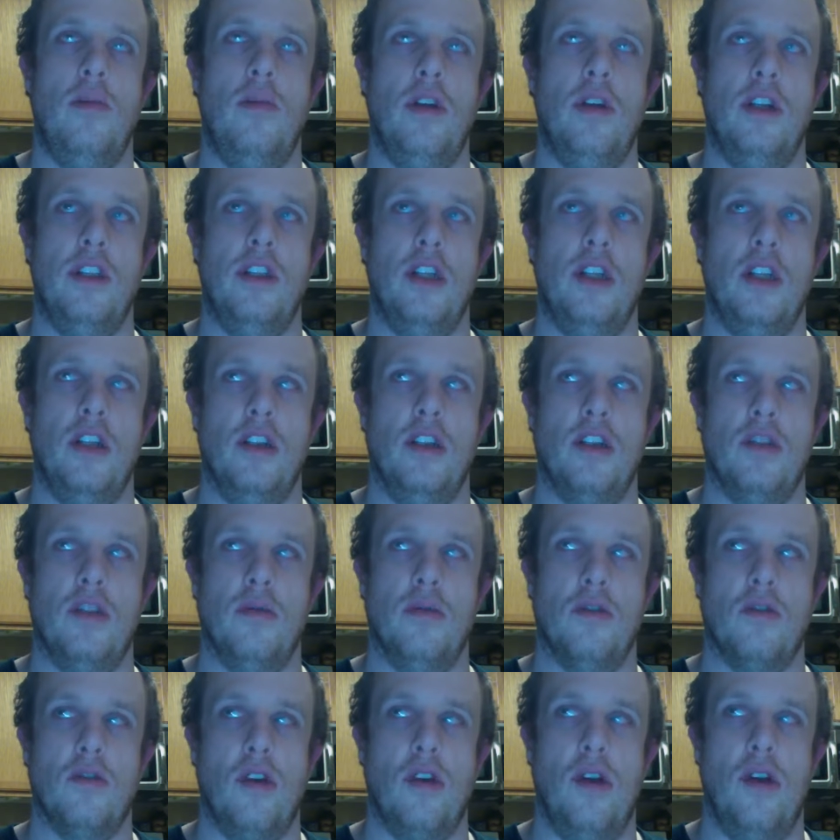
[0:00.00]
Please hit the
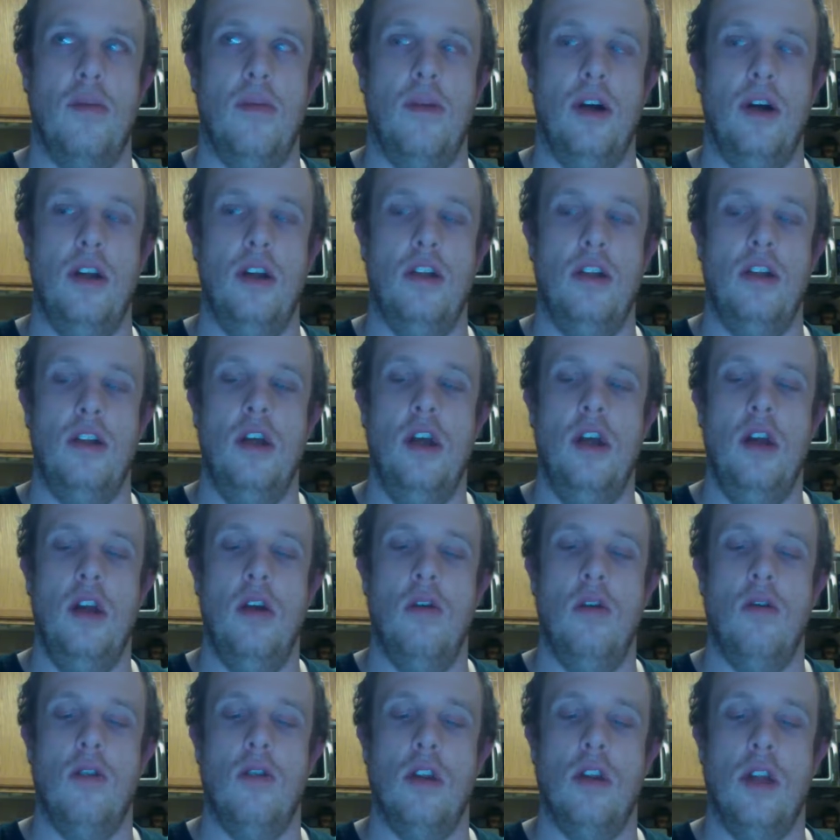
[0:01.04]
subscribe button
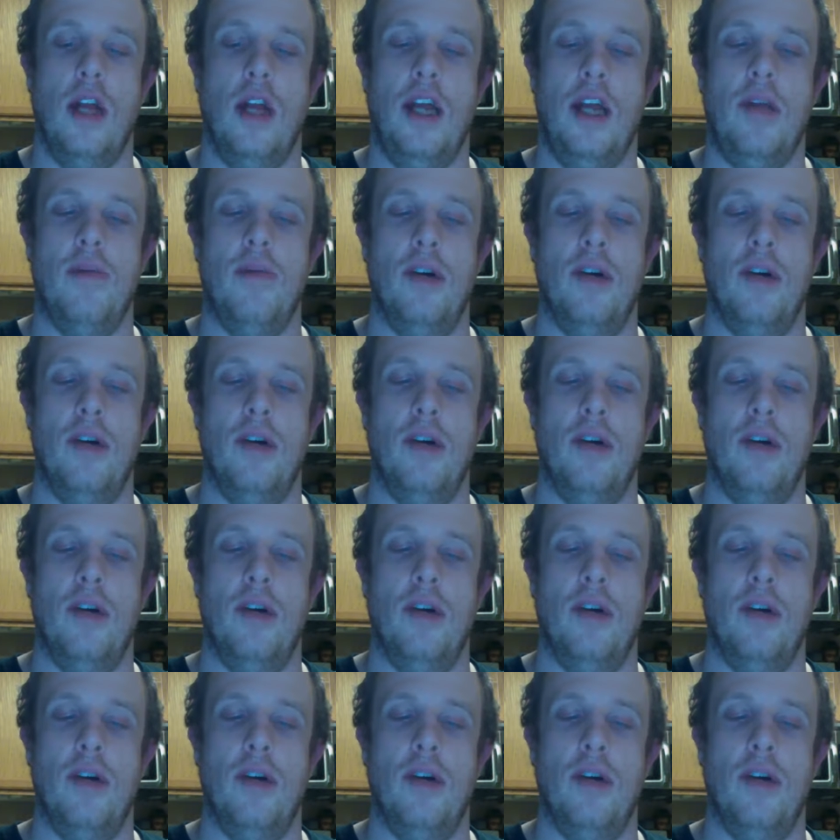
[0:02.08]
or the like